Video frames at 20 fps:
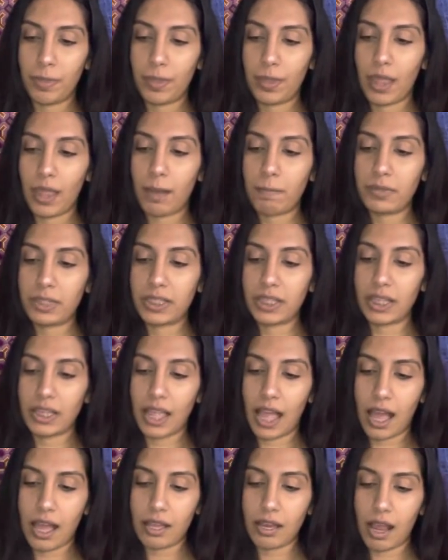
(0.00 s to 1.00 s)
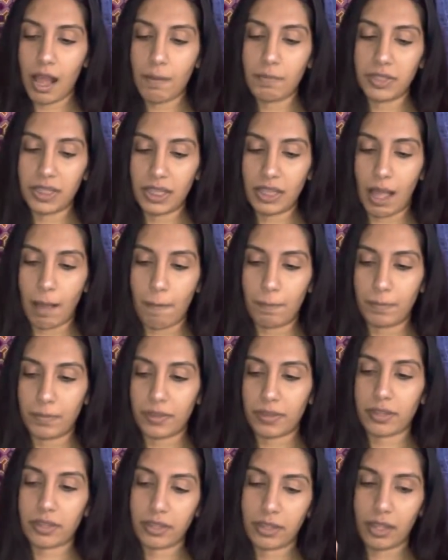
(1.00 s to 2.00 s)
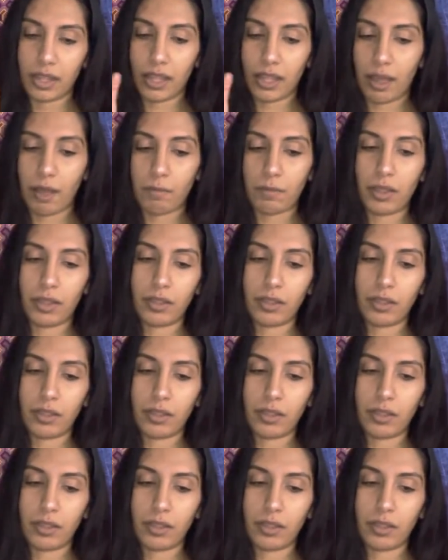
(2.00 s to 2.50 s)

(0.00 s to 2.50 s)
I'm seeing that I'm seeing that uh,